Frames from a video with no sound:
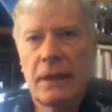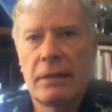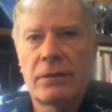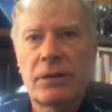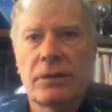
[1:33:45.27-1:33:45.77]

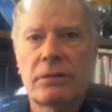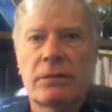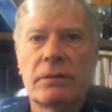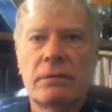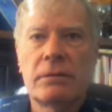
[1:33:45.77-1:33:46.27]
and search
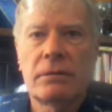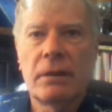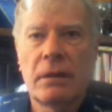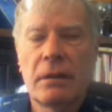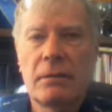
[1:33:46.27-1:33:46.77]

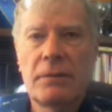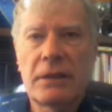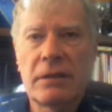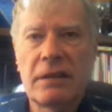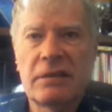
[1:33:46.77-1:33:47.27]

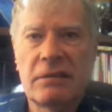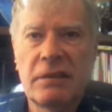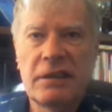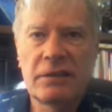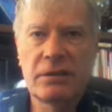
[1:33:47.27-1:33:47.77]

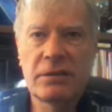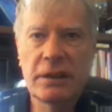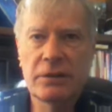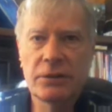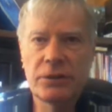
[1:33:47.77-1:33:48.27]
methylation
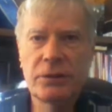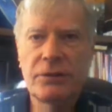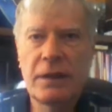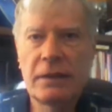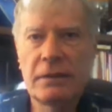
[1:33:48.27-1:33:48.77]
cycles, you'll
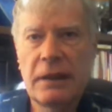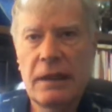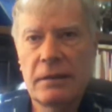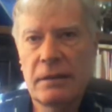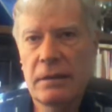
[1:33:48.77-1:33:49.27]
find
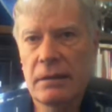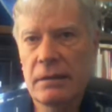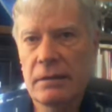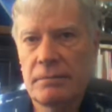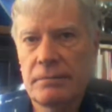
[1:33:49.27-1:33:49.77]
that
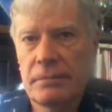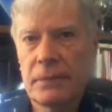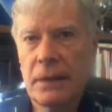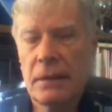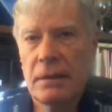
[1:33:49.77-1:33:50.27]

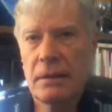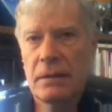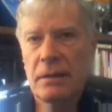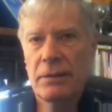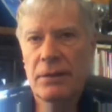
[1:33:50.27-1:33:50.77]

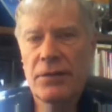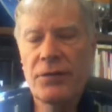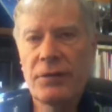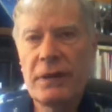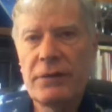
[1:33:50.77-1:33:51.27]
there are
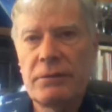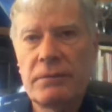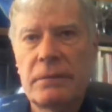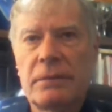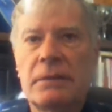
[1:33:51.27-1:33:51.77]
three of them,